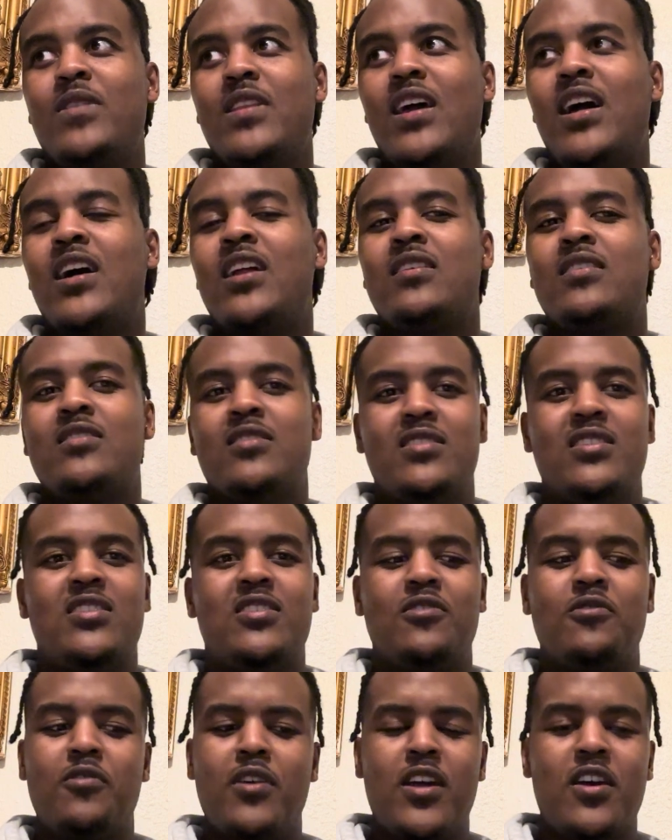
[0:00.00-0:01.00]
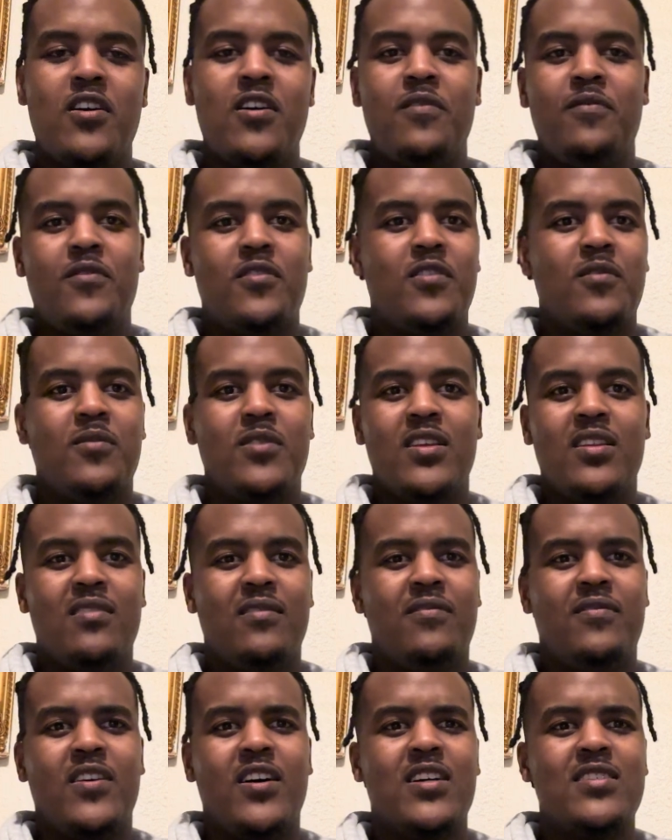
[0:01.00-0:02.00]
And because it's a great offer, within the
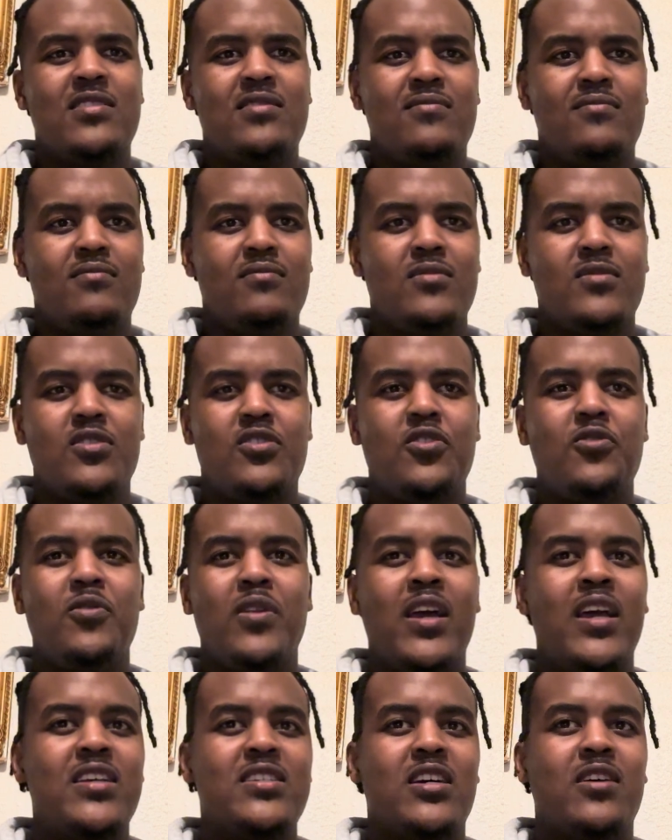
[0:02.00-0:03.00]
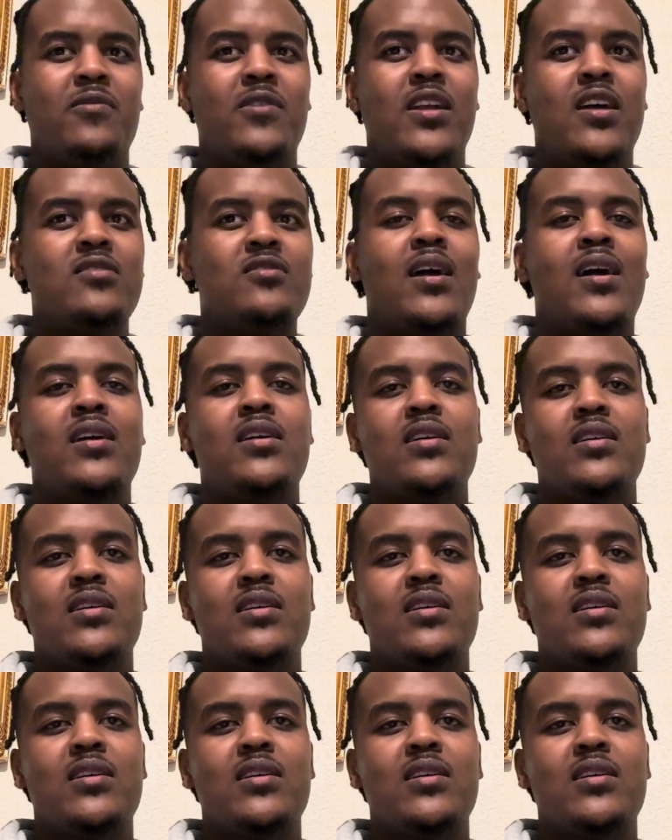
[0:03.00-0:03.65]
first 2 days, I realized I can